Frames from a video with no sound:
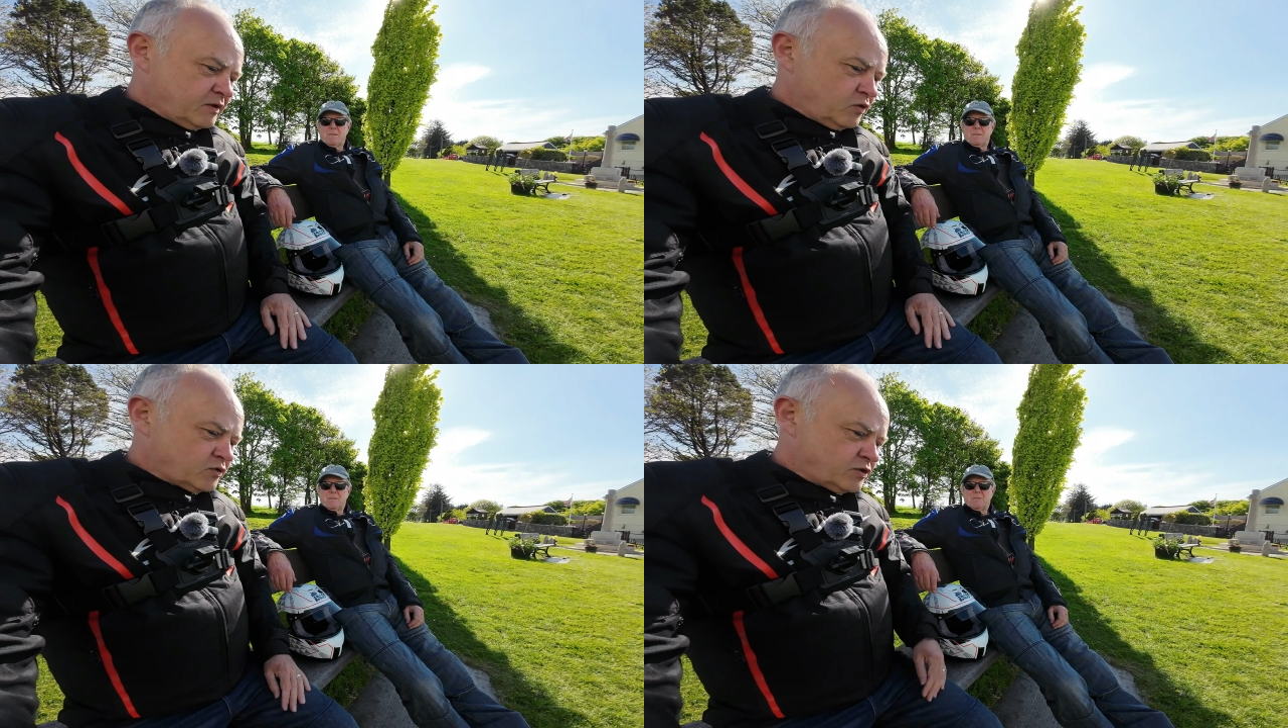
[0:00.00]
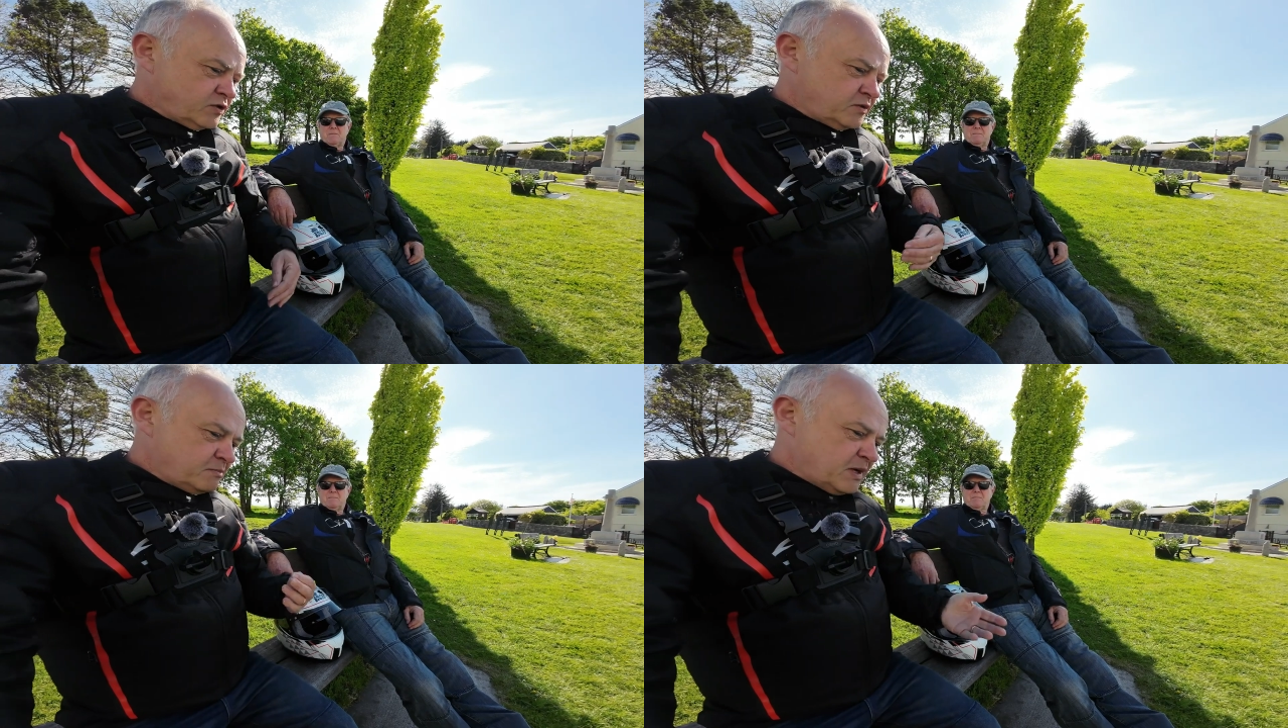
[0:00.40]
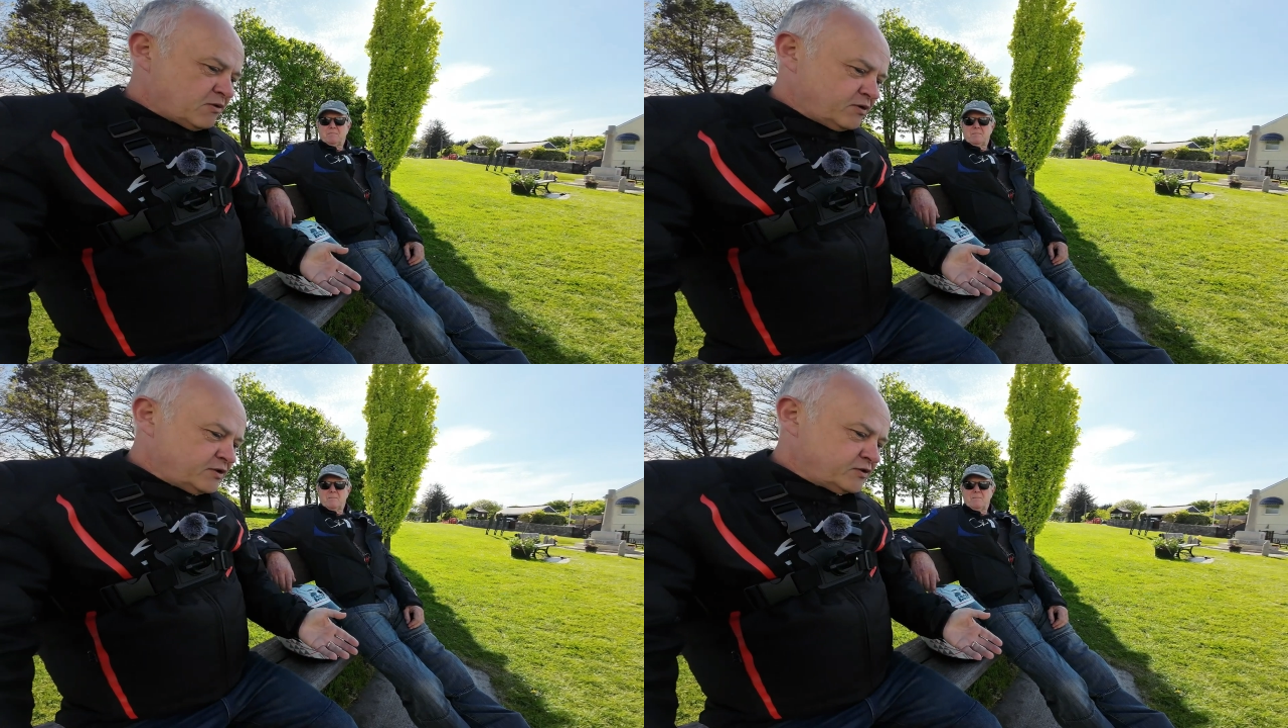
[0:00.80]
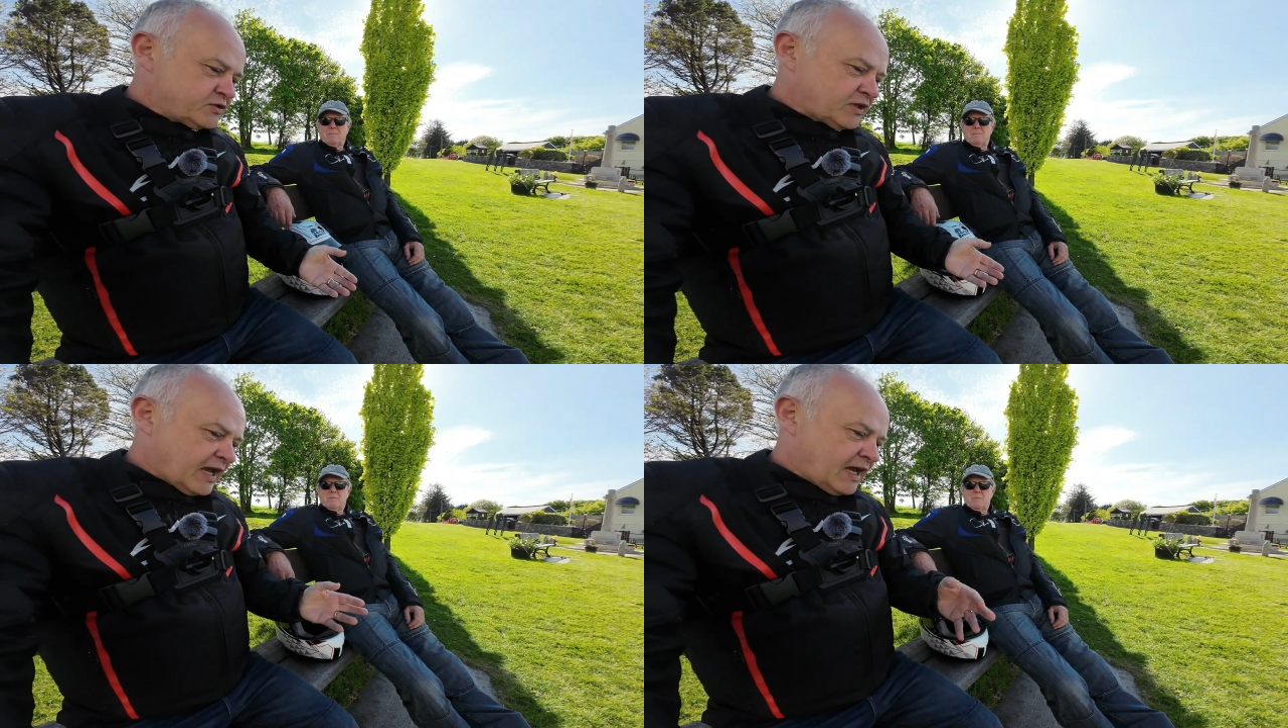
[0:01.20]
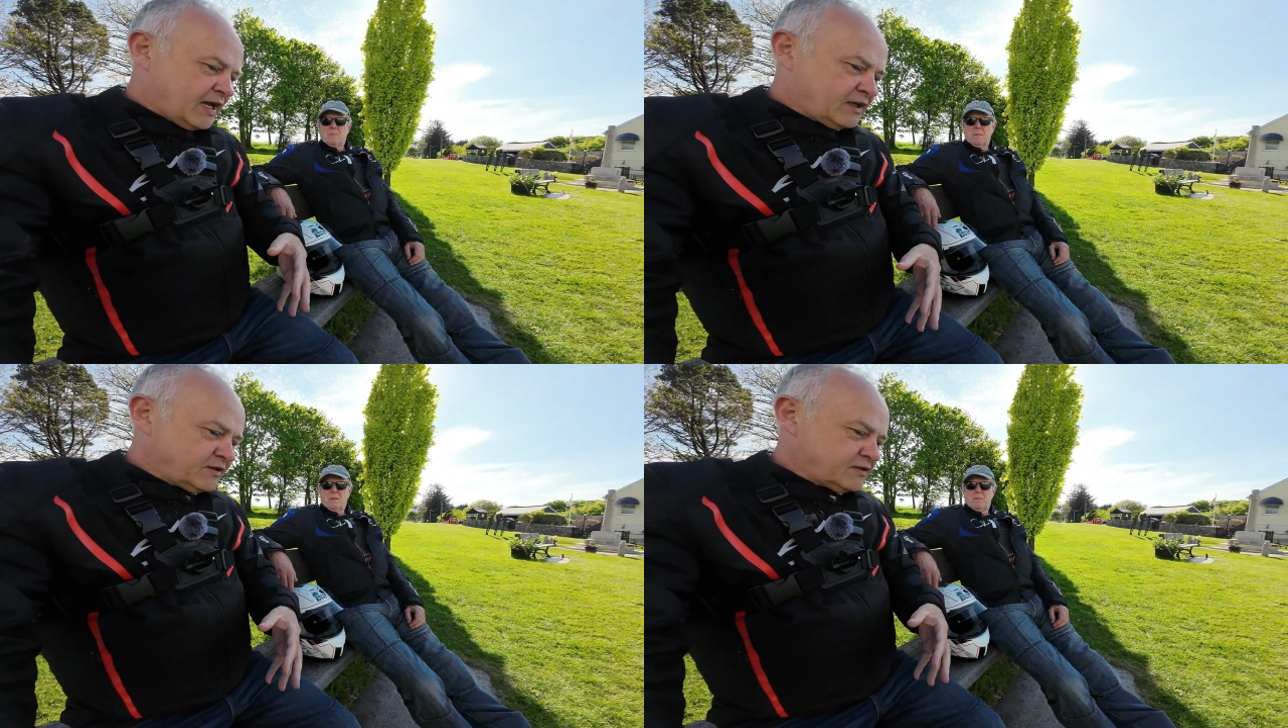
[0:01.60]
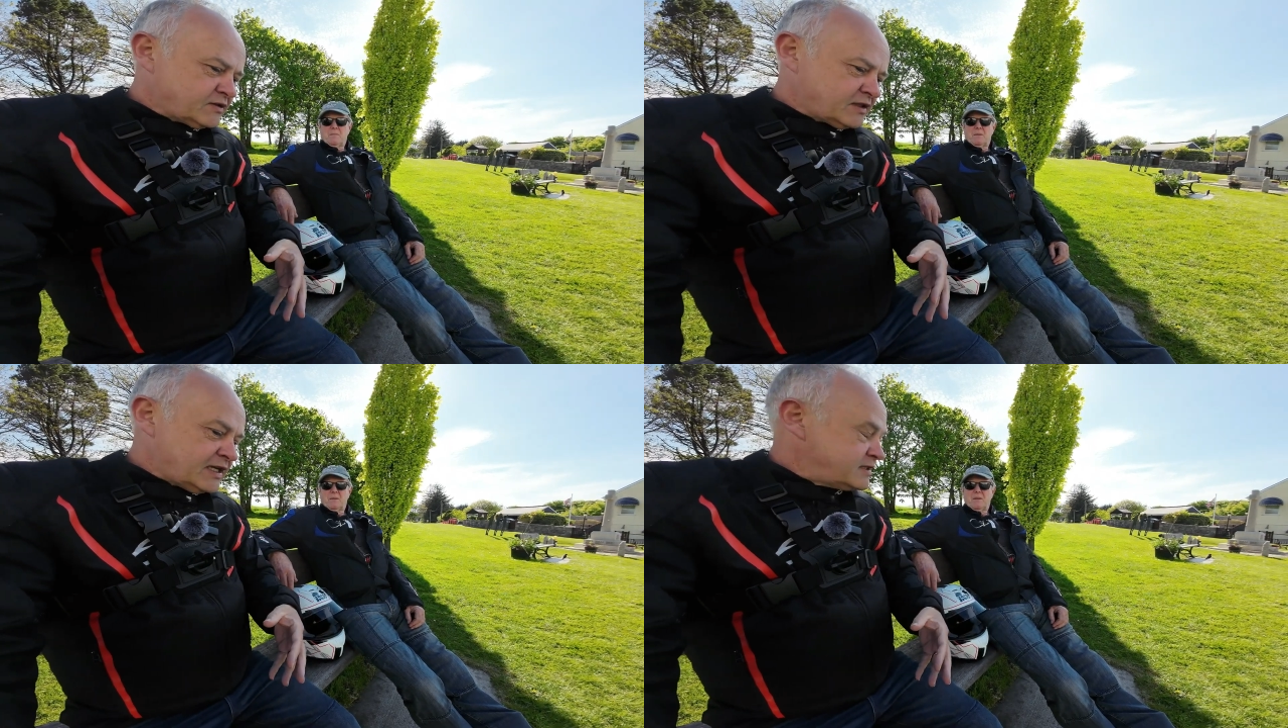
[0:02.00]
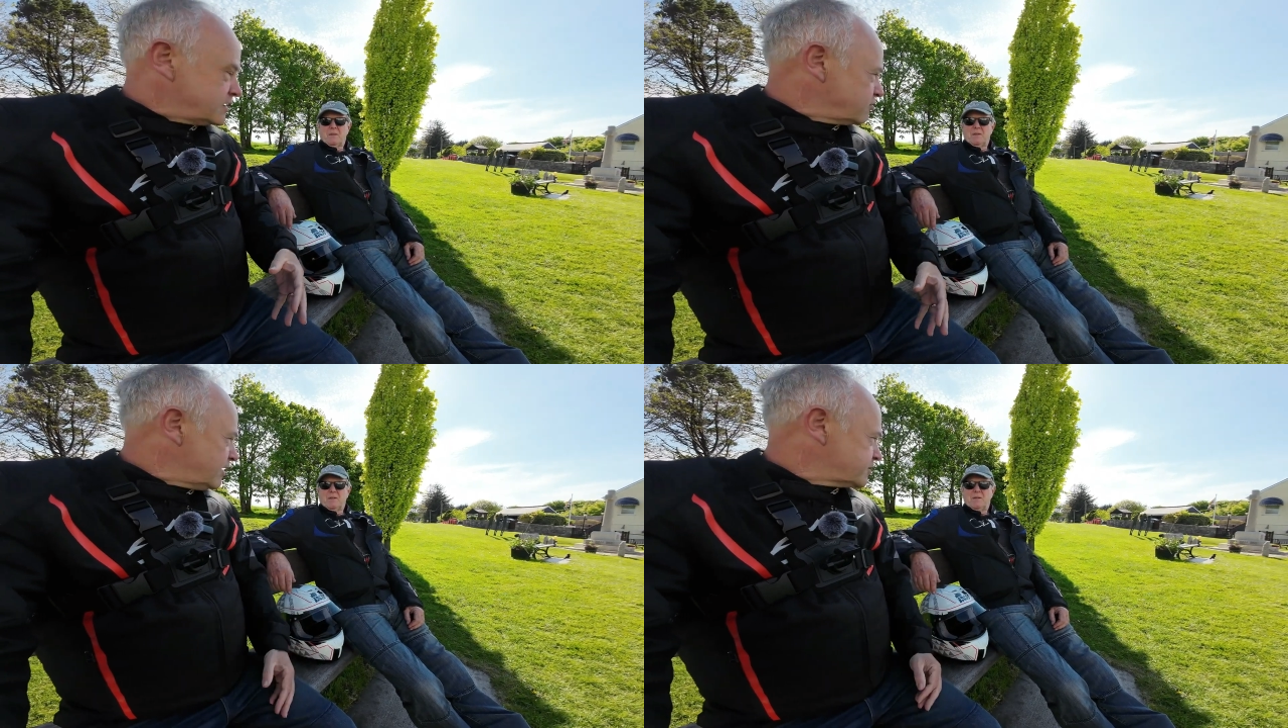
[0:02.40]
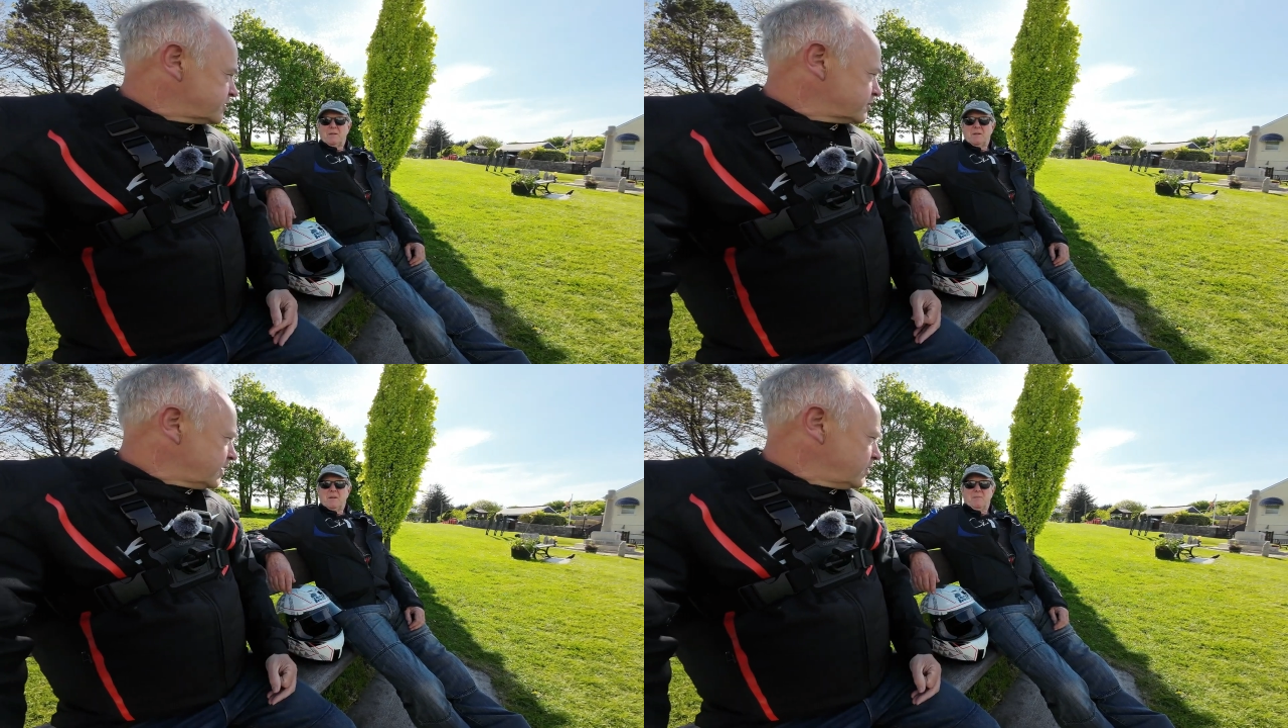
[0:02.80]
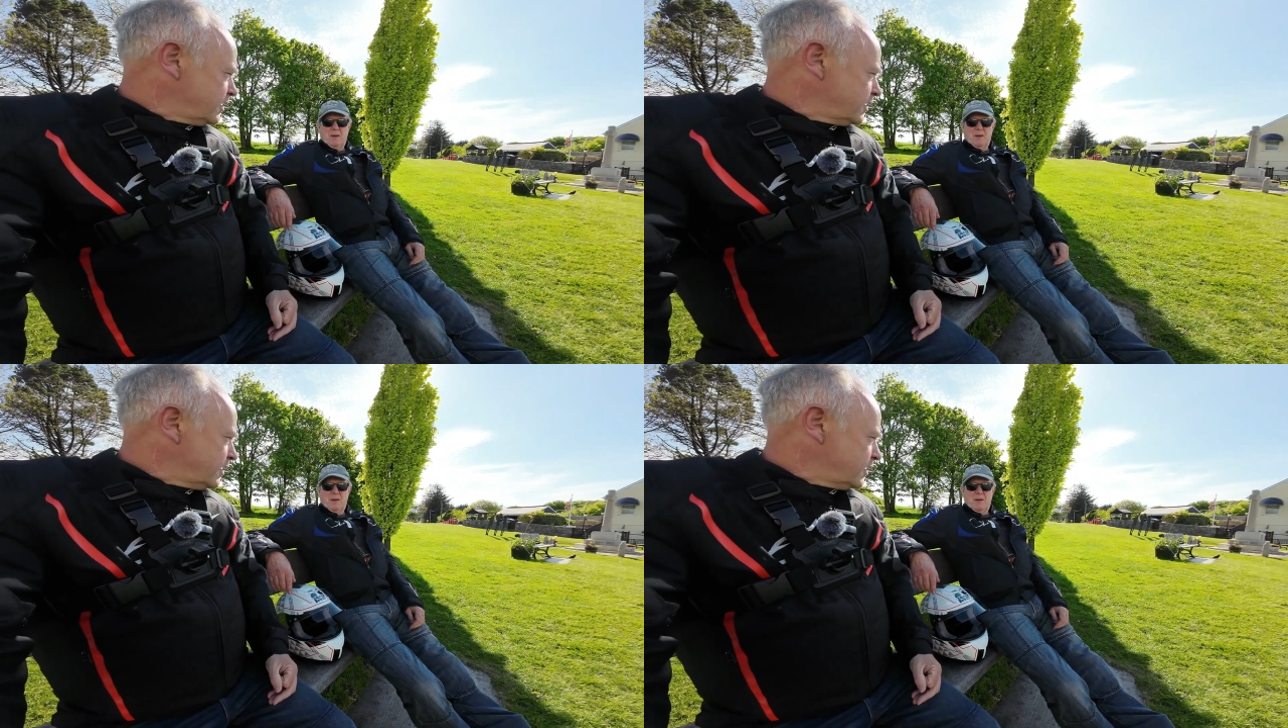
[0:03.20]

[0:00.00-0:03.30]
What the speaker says: look to do the mirrors and heated grips as well?